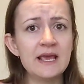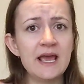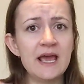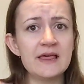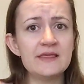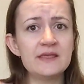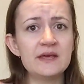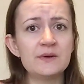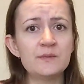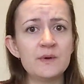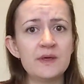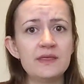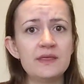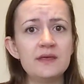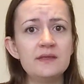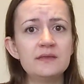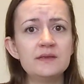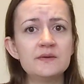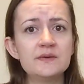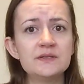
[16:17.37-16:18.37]
And then
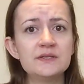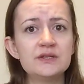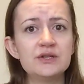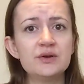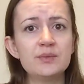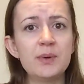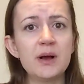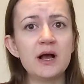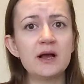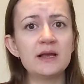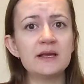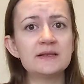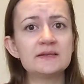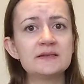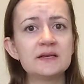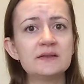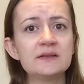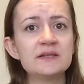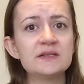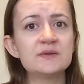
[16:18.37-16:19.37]
within those two pockets
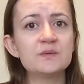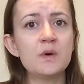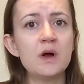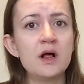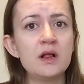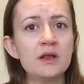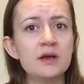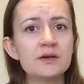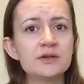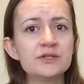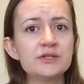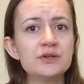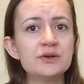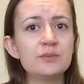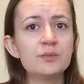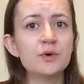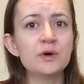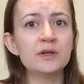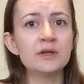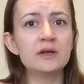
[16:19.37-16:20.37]
on this wall are two
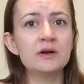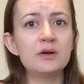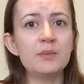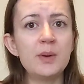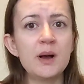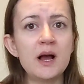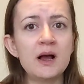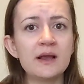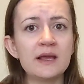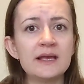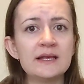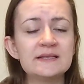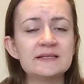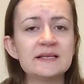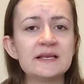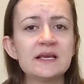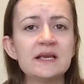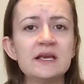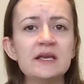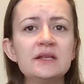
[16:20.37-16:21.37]
more little pockets.